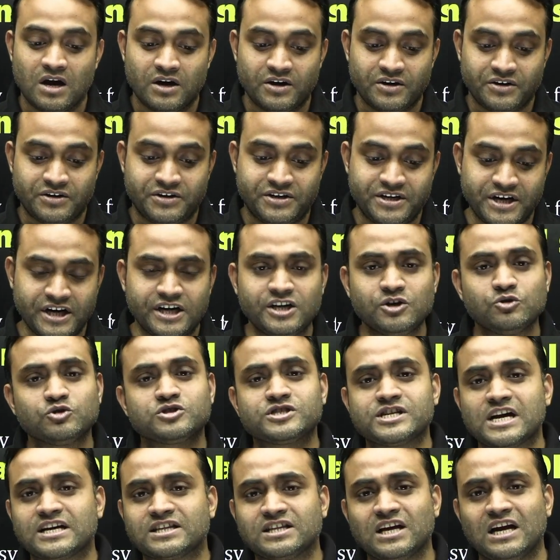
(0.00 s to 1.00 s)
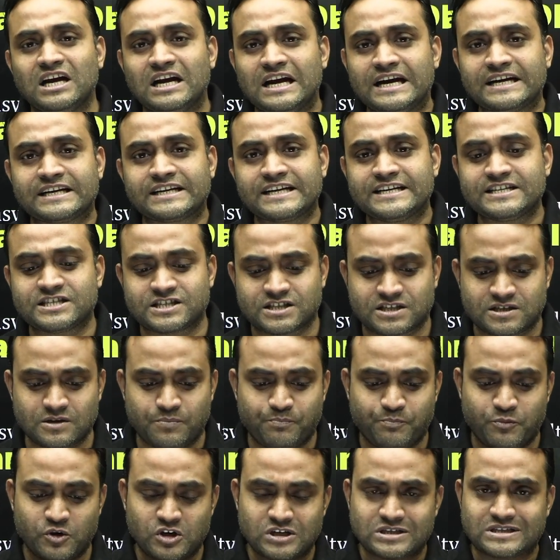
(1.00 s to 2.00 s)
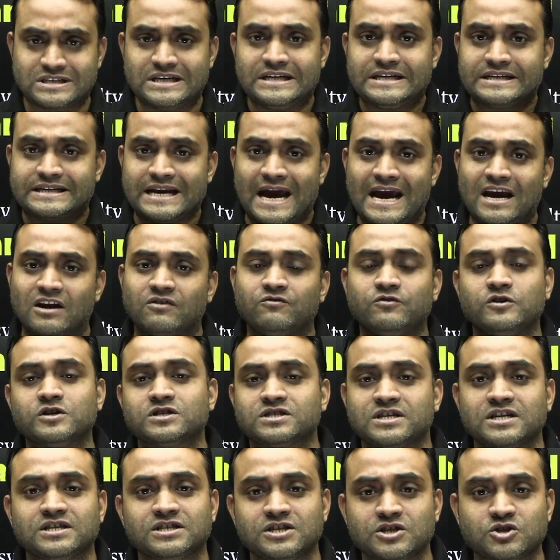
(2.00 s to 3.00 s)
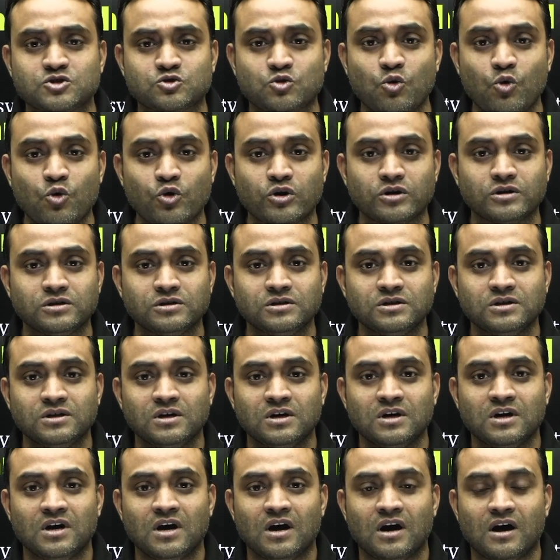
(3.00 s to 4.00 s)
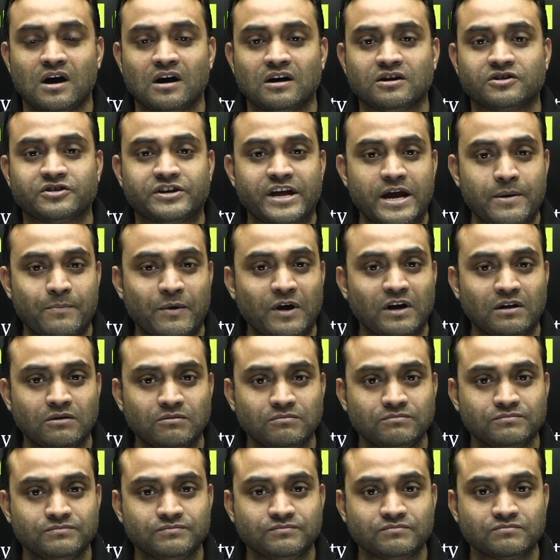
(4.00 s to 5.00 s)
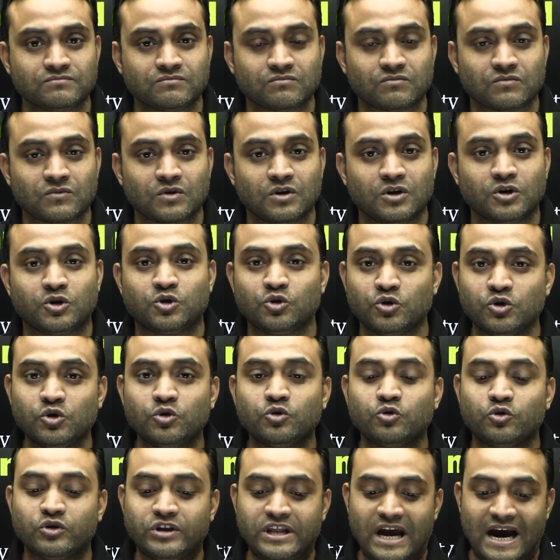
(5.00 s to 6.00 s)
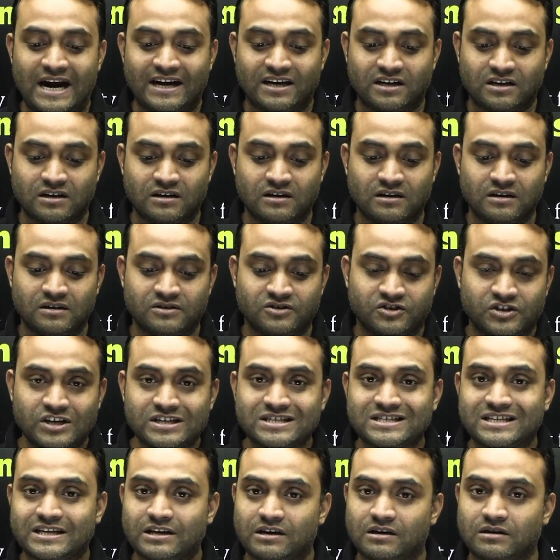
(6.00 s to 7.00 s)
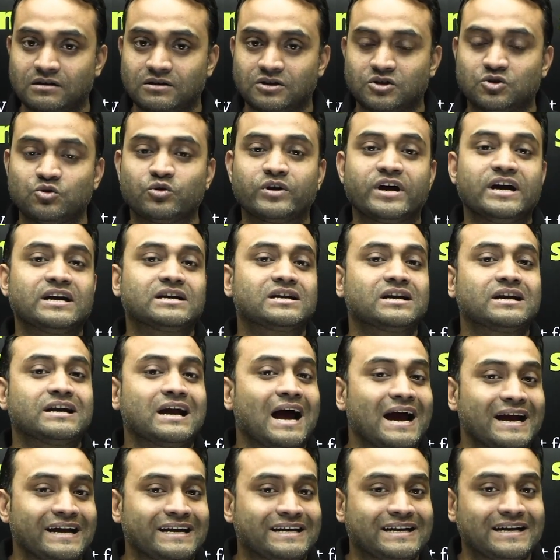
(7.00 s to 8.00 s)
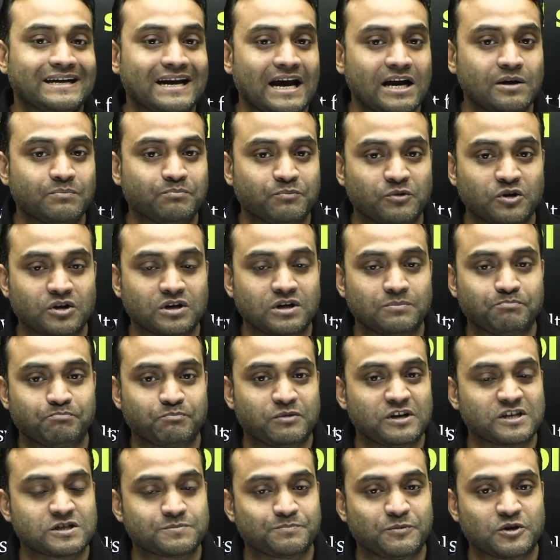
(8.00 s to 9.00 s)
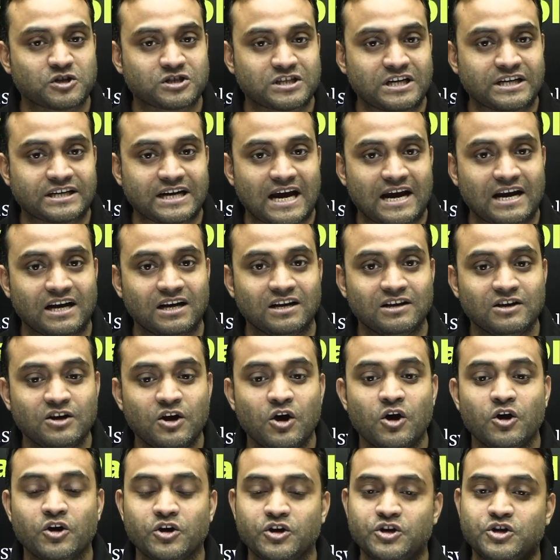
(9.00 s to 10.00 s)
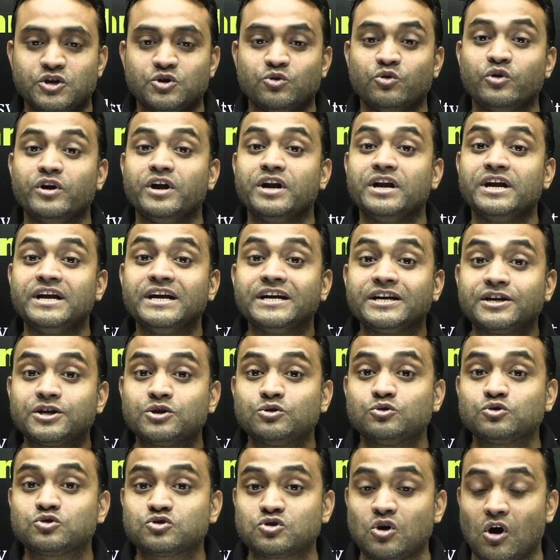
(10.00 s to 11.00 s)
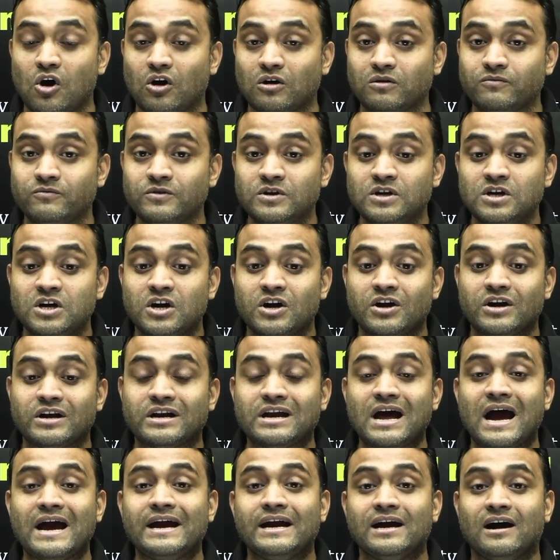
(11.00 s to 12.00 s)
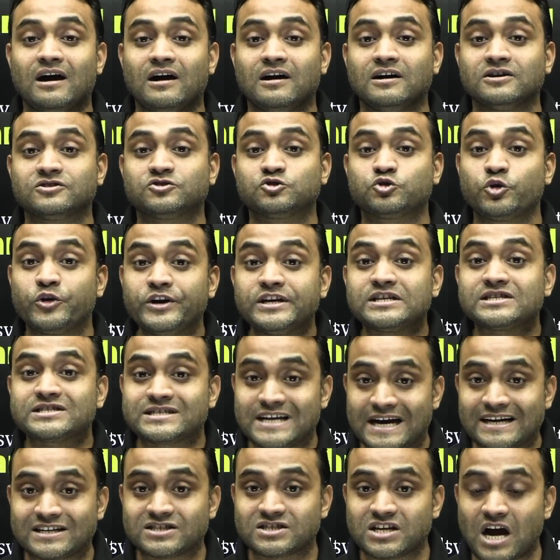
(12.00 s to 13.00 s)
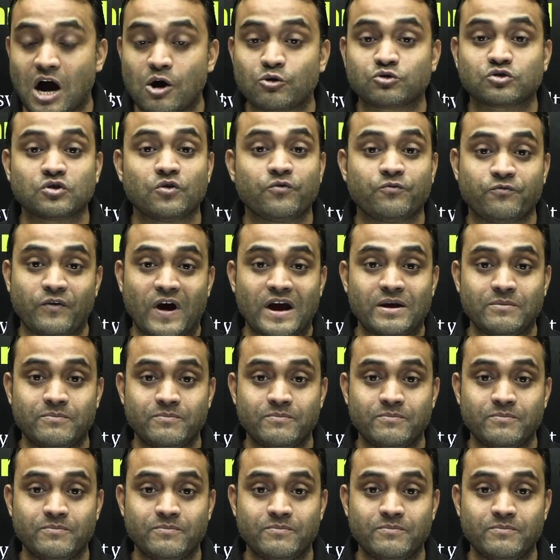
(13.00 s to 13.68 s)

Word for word: Did you check the latest percentile versus score uh, table? Do you know that uh, this year to get ninety-nine plus percentile, you need to solve nine, uh, three sets out of five,